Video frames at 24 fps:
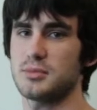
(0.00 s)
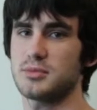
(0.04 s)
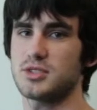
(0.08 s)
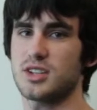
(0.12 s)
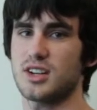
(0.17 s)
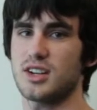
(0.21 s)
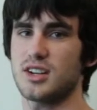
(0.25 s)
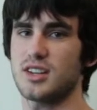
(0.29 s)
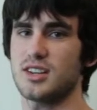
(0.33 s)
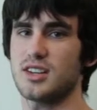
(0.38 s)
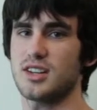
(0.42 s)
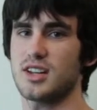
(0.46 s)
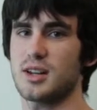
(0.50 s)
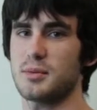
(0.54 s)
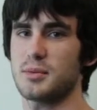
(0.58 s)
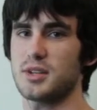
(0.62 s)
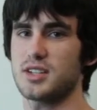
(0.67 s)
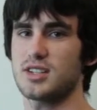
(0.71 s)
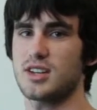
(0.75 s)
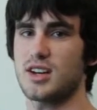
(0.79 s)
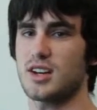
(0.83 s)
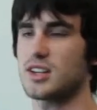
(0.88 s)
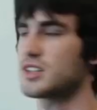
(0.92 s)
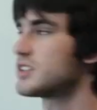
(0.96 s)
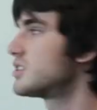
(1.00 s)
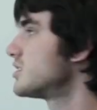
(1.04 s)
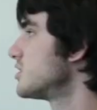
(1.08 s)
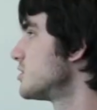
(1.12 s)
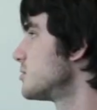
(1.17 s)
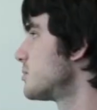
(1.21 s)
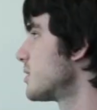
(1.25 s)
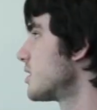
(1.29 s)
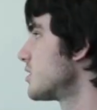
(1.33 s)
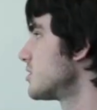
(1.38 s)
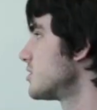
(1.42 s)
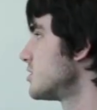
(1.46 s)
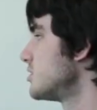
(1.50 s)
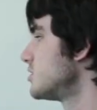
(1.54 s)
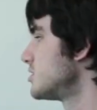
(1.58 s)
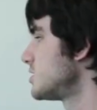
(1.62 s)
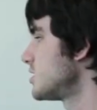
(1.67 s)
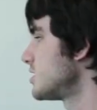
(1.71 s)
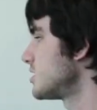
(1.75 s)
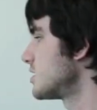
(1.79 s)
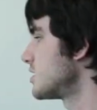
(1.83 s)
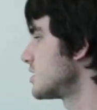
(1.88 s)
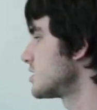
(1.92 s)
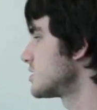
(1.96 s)
I'm Jonathan. I'm going to talk to you about
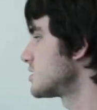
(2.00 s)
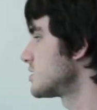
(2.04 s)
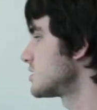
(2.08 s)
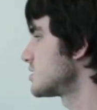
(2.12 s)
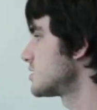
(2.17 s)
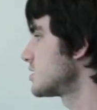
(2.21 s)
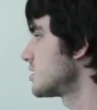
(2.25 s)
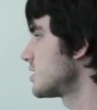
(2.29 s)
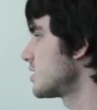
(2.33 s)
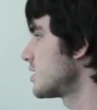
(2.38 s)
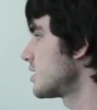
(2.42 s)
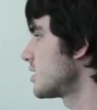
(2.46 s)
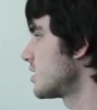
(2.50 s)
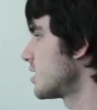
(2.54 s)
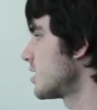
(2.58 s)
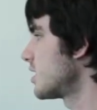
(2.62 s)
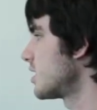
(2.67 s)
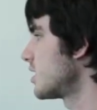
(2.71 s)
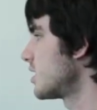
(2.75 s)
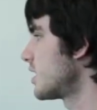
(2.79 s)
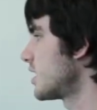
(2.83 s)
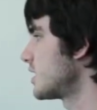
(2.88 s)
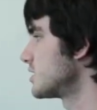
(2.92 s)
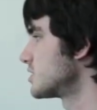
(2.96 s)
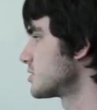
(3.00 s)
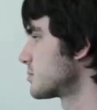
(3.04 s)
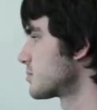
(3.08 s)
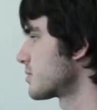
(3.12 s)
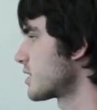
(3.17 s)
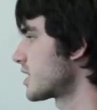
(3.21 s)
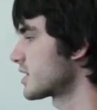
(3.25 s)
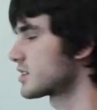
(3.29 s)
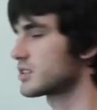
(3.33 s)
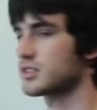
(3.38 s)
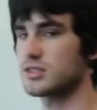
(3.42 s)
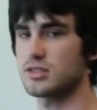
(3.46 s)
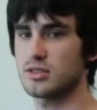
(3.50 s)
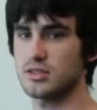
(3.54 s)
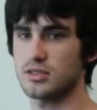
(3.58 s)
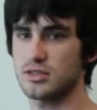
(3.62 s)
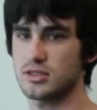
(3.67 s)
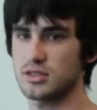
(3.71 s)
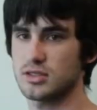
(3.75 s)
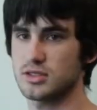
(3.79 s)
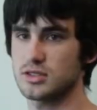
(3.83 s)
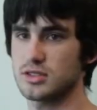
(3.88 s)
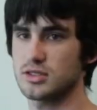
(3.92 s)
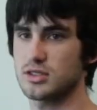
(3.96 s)
using this as a
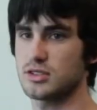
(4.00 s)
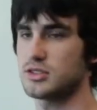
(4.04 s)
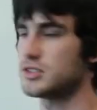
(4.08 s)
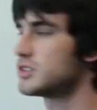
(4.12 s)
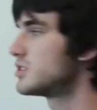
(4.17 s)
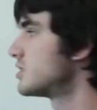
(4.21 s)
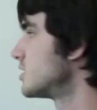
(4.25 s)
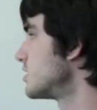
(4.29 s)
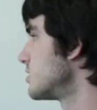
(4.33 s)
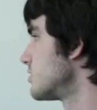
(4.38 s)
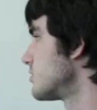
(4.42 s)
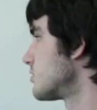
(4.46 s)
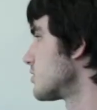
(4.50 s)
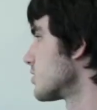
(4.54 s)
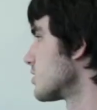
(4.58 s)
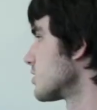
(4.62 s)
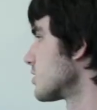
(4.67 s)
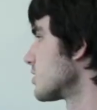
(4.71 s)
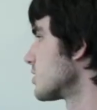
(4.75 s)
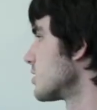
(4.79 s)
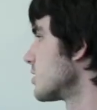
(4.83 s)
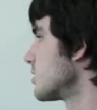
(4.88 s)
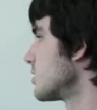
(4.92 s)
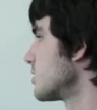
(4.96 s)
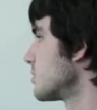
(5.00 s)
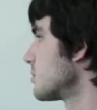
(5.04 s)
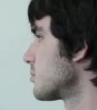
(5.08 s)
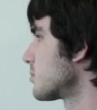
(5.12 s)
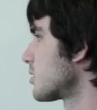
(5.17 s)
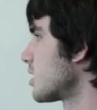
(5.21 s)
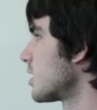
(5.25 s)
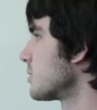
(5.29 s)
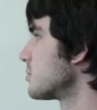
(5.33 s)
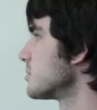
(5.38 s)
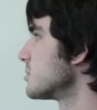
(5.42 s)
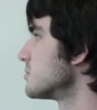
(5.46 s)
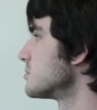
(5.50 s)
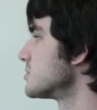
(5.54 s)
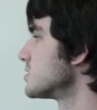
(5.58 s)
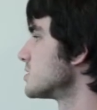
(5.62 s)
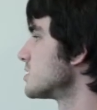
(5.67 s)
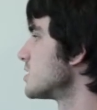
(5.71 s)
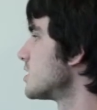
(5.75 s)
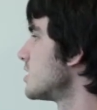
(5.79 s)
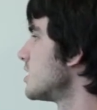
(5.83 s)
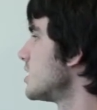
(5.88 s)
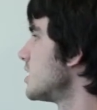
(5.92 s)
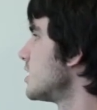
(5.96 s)
practical solution for problems.
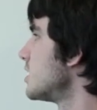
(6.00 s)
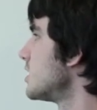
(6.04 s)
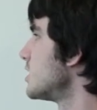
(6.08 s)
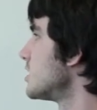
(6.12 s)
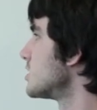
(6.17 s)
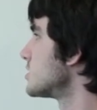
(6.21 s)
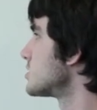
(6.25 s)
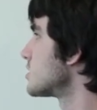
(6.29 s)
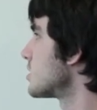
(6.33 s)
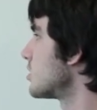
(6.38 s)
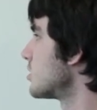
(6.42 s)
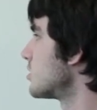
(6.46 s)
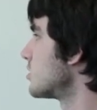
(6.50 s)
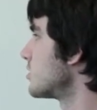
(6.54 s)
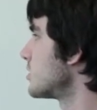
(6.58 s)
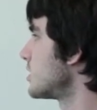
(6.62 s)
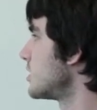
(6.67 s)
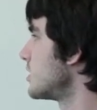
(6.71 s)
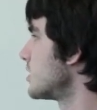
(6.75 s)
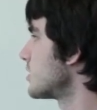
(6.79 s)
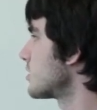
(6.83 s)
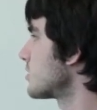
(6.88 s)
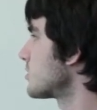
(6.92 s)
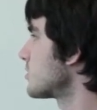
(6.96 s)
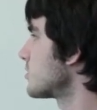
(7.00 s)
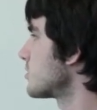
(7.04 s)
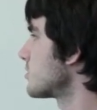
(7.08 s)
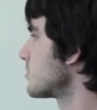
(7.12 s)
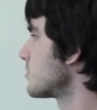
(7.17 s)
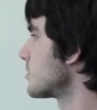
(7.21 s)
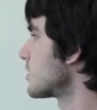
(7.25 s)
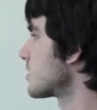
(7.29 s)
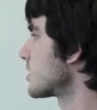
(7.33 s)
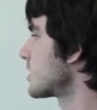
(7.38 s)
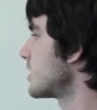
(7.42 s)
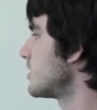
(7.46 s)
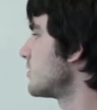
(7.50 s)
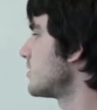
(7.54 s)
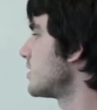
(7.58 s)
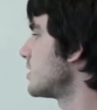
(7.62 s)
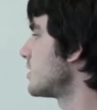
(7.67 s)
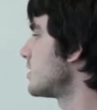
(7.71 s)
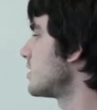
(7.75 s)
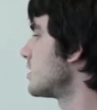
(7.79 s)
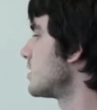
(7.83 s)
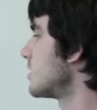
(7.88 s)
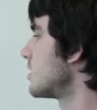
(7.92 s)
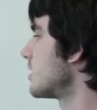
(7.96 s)
So here we're
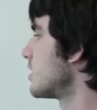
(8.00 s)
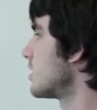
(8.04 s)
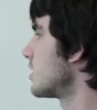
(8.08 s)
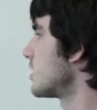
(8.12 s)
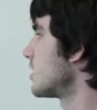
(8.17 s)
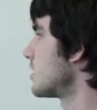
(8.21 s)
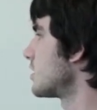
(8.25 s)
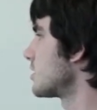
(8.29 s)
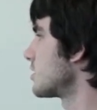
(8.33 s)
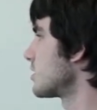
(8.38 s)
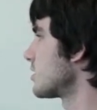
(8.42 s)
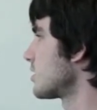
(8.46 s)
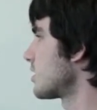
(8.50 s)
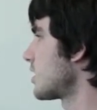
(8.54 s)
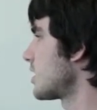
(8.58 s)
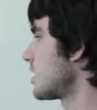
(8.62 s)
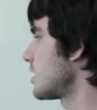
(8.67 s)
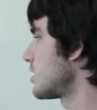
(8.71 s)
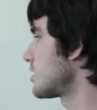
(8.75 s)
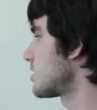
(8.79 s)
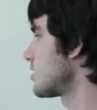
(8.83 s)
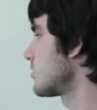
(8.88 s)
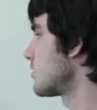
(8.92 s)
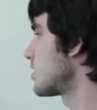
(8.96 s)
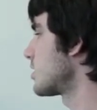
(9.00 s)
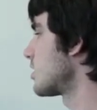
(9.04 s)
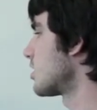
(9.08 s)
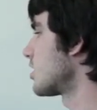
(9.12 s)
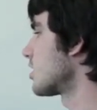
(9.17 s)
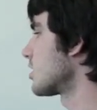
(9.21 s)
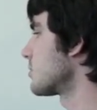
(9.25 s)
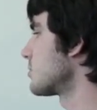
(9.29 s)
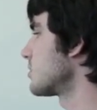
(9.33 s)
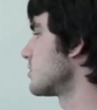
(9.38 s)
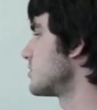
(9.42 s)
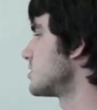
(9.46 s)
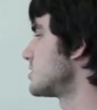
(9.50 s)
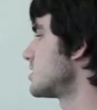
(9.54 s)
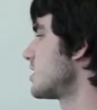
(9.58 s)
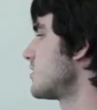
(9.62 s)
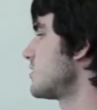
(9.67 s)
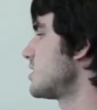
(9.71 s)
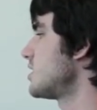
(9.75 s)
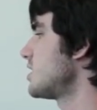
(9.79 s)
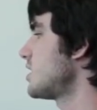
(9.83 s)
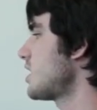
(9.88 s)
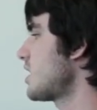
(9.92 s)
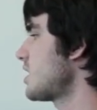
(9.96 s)
given a length of an arm of
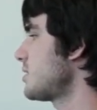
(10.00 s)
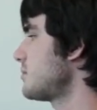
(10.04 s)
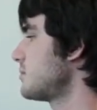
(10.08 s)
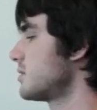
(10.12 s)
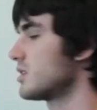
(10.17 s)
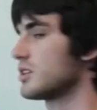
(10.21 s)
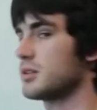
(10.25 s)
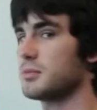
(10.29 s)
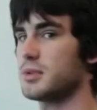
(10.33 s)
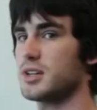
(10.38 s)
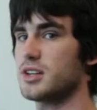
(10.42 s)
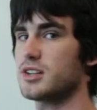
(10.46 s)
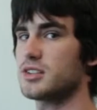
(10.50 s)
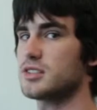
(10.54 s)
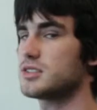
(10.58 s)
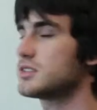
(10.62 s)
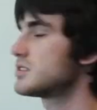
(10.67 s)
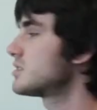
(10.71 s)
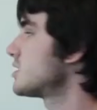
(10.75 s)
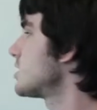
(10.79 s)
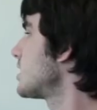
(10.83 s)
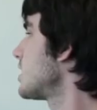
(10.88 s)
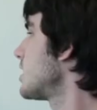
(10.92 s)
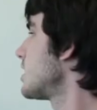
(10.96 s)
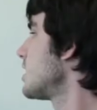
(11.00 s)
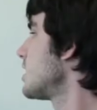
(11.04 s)
78 millimeters,